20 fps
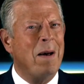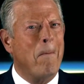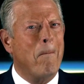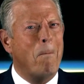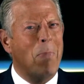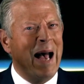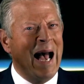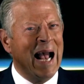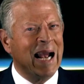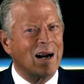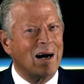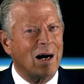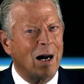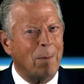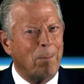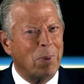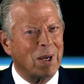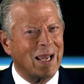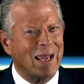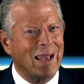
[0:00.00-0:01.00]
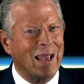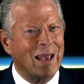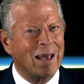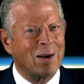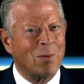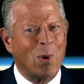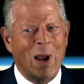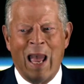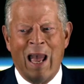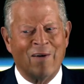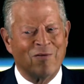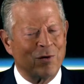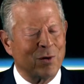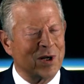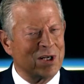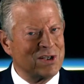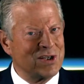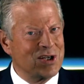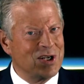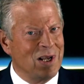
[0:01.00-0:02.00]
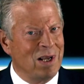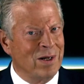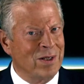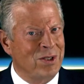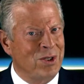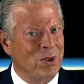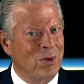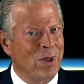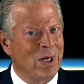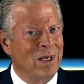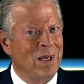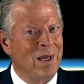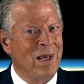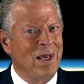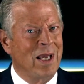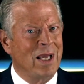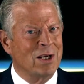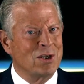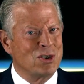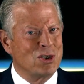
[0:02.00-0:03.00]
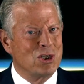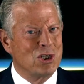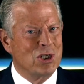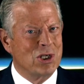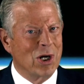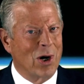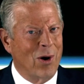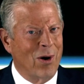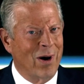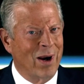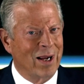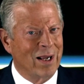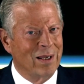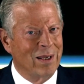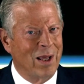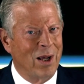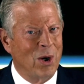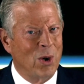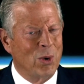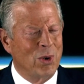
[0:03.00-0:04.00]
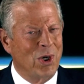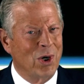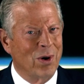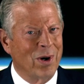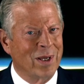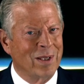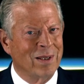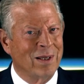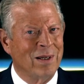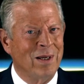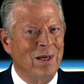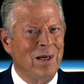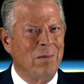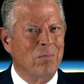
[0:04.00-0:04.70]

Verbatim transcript: back up again after it sunk to a historic low during the